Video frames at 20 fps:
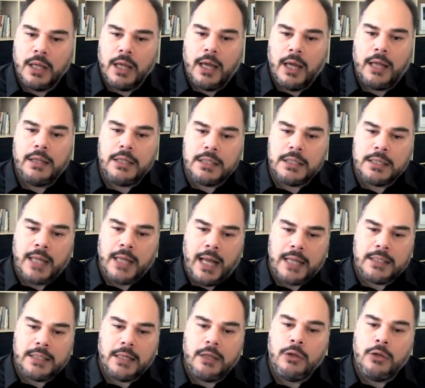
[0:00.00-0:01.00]
And this
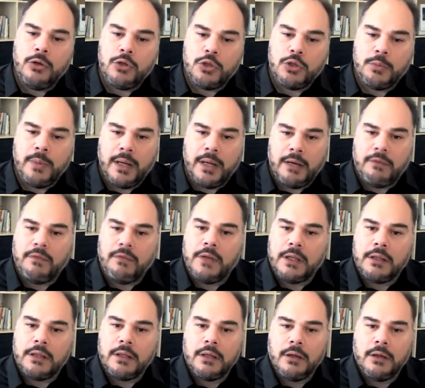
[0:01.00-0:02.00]
has a huge benefit
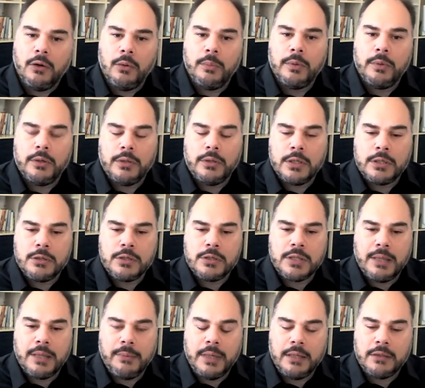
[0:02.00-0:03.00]
over the
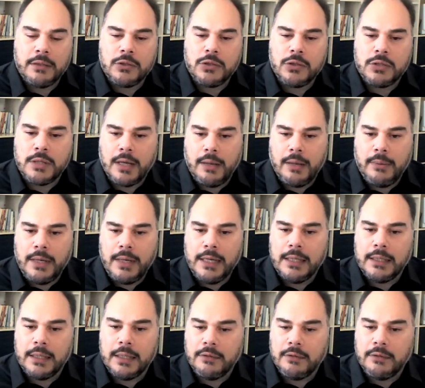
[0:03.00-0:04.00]

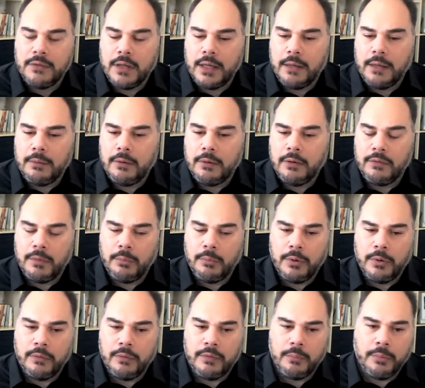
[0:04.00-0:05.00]
sustainability of the, of the,
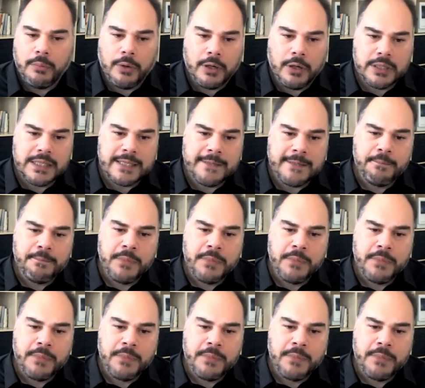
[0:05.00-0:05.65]
of the process.